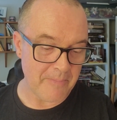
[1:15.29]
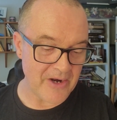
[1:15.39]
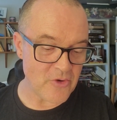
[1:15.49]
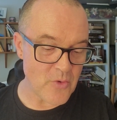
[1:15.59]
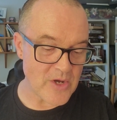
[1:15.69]

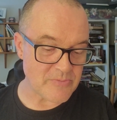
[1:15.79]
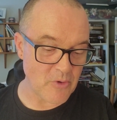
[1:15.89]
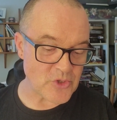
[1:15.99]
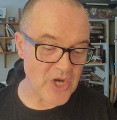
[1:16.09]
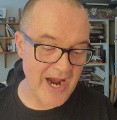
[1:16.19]
but who has
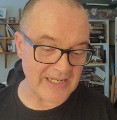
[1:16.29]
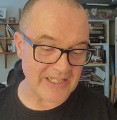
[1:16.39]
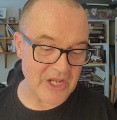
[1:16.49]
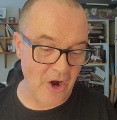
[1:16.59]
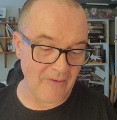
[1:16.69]
most
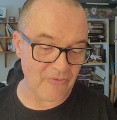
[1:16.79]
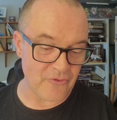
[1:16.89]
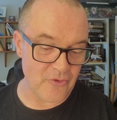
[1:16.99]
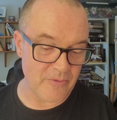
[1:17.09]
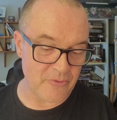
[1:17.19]
kindly gone
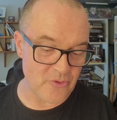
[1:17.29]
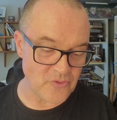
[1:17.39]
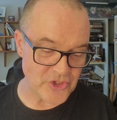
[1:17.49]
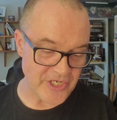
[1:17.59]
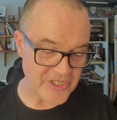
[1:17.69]
through the
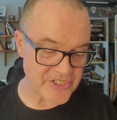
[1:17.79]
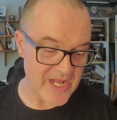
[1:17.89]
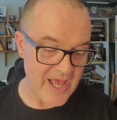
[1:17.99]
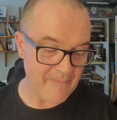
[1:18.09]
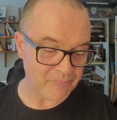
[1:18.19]
proof sheets,
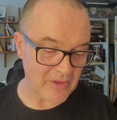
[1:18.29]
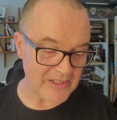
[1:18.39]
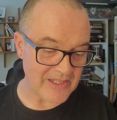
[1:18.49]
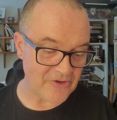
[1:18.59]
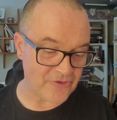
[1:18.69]

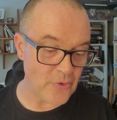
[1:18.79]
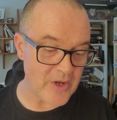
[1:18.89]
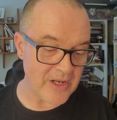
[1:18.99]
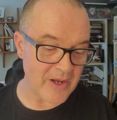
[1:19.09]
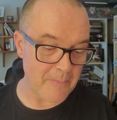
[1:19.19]

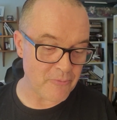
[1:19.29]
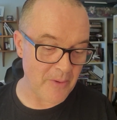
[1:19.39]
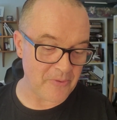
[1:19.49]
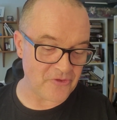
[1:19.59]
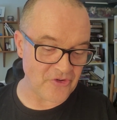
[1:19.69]
lassoing
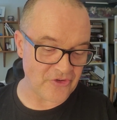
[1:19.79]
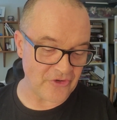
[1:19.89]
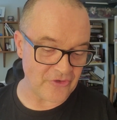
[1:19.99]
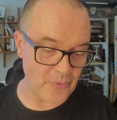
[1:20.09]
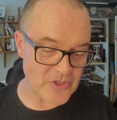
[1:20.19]

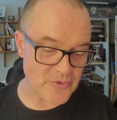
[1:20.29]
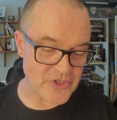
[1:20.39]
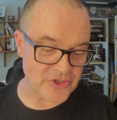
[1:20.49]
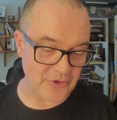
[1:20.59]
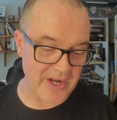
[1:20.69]
prepositions which were
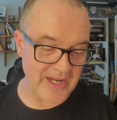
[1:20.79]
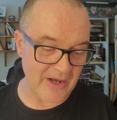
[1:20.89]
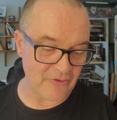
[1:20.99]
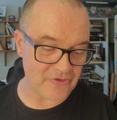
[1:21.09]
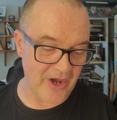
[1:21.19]

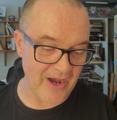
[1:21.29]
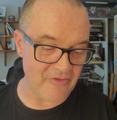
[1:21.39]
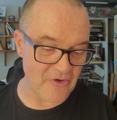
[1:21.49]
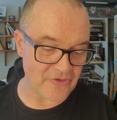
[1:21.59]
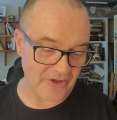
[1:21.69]
straying
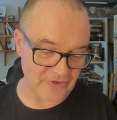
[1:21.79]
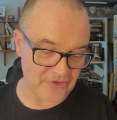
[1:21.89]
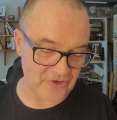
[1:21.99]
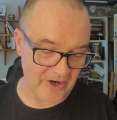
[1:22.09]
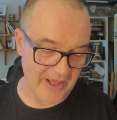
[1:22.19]
outside their
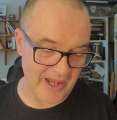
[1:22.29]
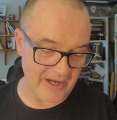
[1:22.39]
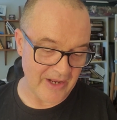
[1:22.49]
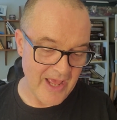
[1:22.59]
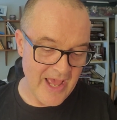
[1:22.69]
sentence
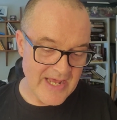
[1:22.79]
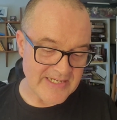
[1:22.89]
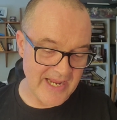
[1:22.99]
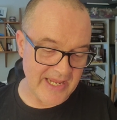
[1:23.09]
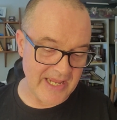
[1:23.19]
stockade,
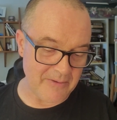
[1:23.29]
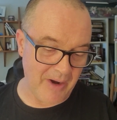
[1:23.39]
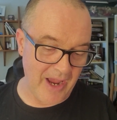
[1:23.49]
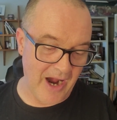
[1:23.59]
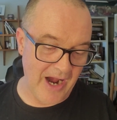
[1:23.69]
taking
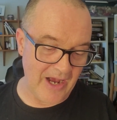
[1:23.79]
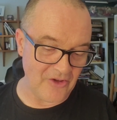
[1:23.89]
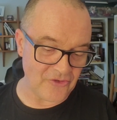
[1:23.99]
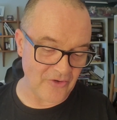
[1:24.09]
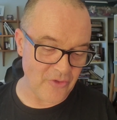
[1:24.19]
my
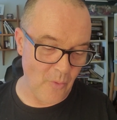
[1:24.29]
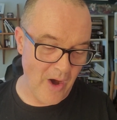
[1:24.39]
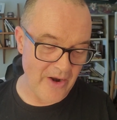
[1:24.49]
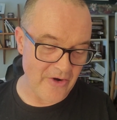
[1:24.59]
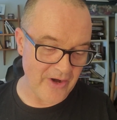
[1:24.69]
eyes off the
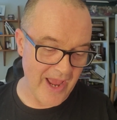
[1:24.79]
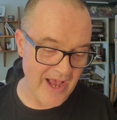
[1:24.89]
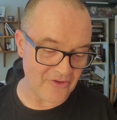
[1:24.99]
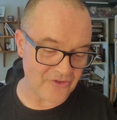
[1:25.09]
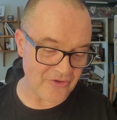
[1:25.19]
water
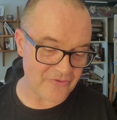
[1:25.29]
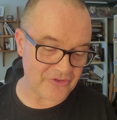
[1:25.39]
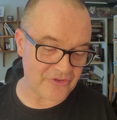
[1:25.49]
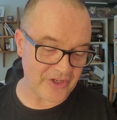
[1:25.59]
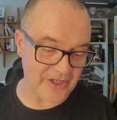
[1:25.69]
cask and
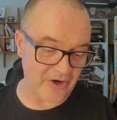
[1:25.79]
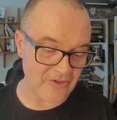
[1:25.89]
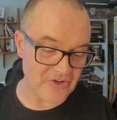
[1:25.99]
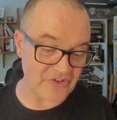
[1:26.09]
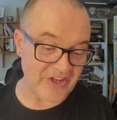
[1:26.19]
fixing it
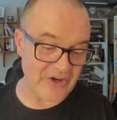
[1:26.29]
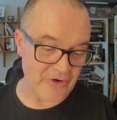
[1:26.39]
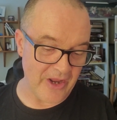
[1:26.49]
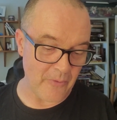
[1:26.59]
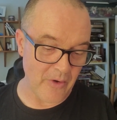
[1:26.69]
on the
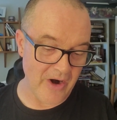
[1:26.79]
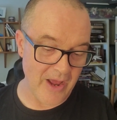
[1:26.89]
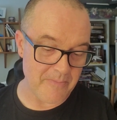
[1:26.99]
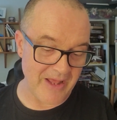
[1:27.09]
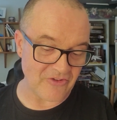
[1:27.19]
scenery where
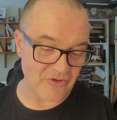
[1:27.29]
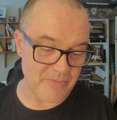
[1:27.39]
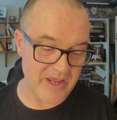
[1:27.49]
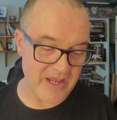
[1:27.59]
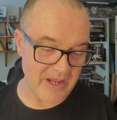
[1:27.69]
I meant to
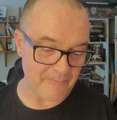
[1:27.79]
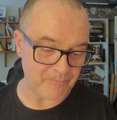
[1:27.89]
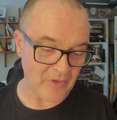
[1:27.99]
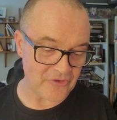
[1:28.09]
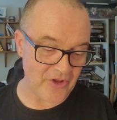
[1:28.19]
be,
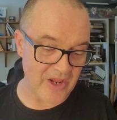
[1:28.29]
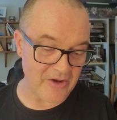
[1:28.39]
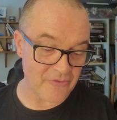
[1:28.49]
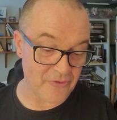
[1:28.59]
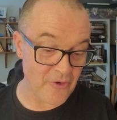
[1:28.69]

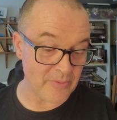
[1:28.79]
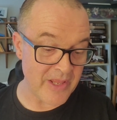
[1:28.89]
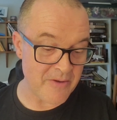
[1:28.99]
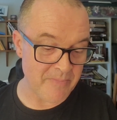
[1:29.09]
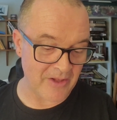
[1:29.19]
saying
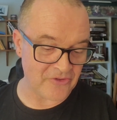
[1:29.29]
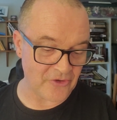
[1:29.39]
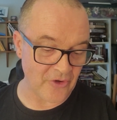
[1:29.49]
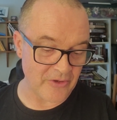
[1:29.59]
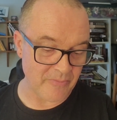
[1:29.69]
firmly in
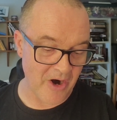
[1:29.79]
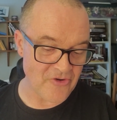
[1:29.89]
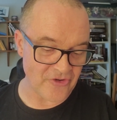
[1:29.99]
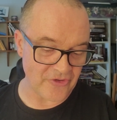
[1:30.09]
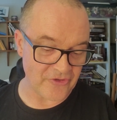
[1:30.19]
pencil on
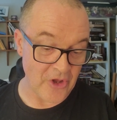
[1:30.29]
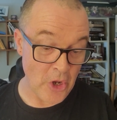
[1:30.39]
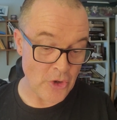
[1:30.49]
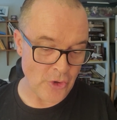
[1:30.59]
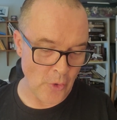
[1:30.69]
margins,
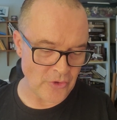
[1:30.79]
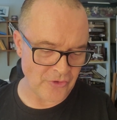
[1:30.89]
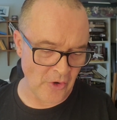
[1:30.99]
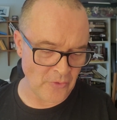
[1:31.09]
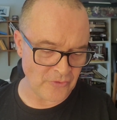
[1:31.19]
No, you
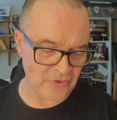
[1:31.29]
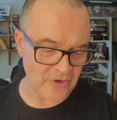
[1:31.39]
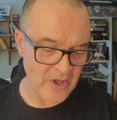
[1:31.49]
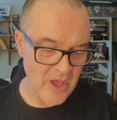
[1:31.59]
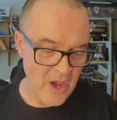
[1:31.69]
don't,
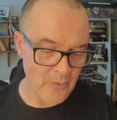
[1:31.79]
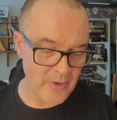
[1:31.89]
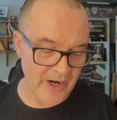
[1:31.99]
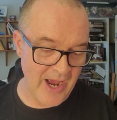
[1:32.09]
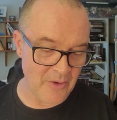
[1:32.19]

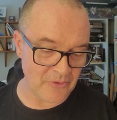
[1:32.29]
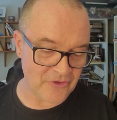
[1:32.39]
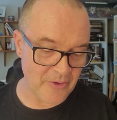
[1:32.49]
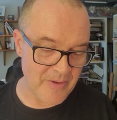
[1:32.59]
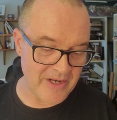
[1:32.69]
when I
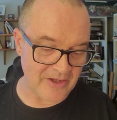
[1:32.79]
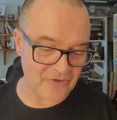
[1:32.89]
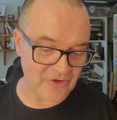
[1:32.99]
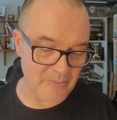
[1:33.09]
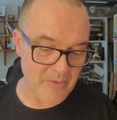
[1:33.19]
was committing
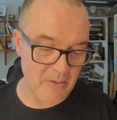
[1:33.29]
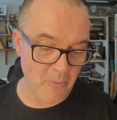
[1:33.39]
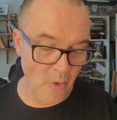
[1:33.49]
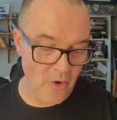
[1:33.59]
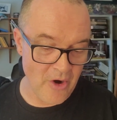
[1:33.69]
some
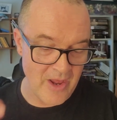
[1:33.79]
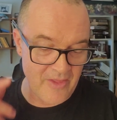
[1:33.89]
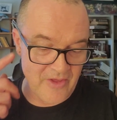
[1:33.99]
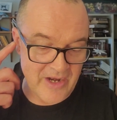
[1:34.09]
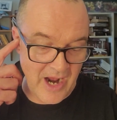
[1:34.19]
more
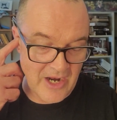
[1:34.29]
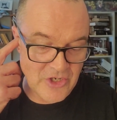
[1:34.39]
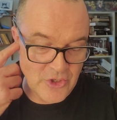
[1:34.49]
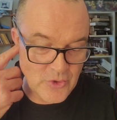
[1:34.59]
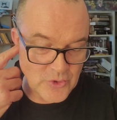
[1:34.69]
than,
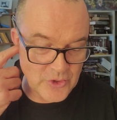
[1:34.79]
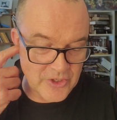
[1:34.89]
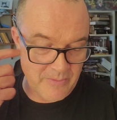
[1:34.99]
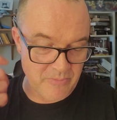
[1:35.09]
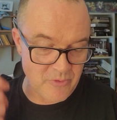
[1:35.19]
unusual
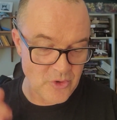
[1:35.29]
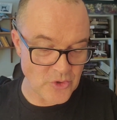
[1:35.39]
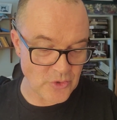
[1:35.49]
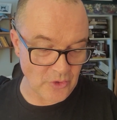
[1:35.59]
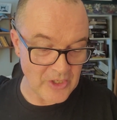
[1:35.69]
than
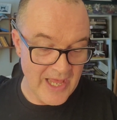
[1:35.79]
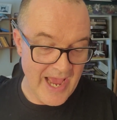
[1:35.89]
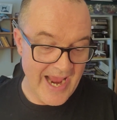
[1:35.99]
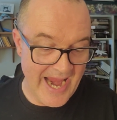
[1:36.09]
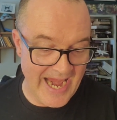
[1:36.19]
usual
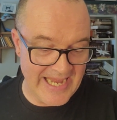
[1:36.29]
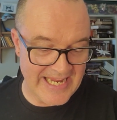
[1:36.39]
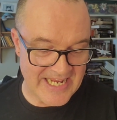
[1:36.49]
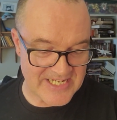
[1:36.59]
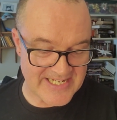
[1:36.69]

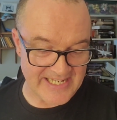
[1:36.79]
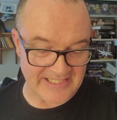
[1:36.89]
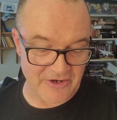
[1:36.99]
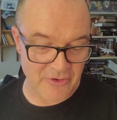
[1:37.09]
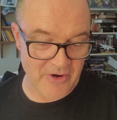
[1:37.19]
heinous
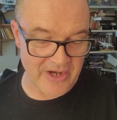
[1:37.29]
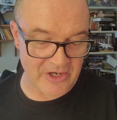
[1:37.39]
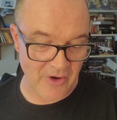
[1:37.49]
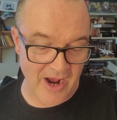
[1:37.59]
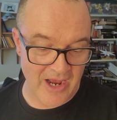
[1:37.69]
literary
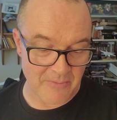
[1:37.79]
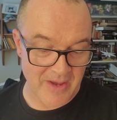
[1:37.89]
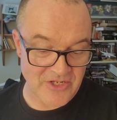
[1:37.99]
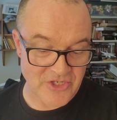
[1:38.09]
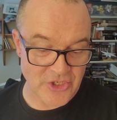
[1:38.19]

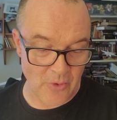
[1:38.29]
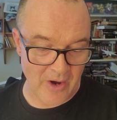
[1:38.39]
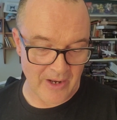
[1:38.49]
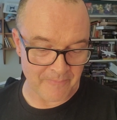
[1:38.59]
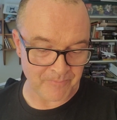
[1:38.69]
crime, and so
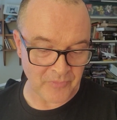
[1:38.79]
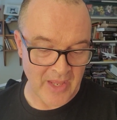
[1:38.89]
on.